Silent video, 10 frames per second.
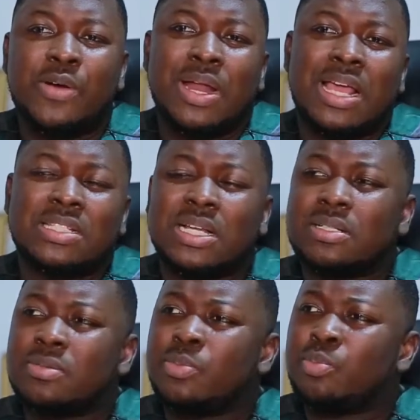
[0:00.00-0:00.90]
realized
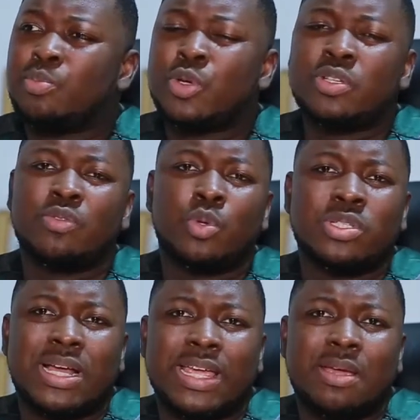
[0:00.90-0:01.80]
that most of
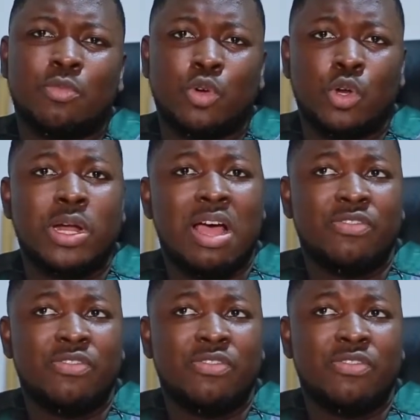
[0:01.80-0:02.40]
those that came could not